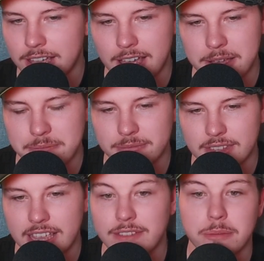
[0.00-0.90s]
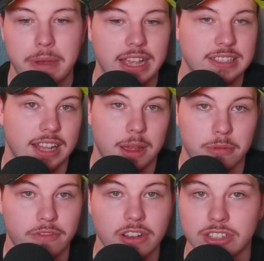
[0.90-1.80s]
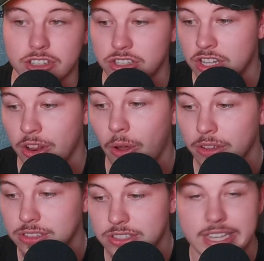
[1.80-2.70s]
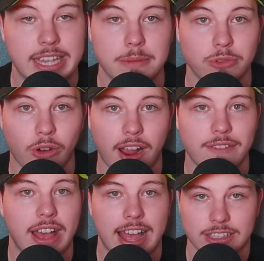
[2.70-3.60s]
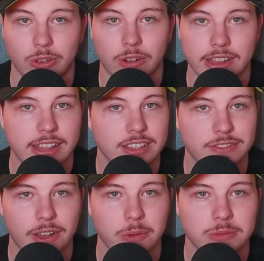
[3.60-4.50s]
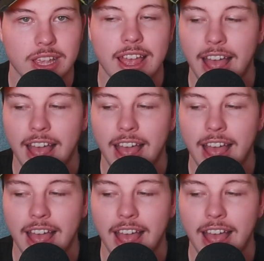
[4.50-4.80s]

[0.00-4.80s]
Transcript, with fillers: Um, even better still, I prefer to just not see him drive at all in these films.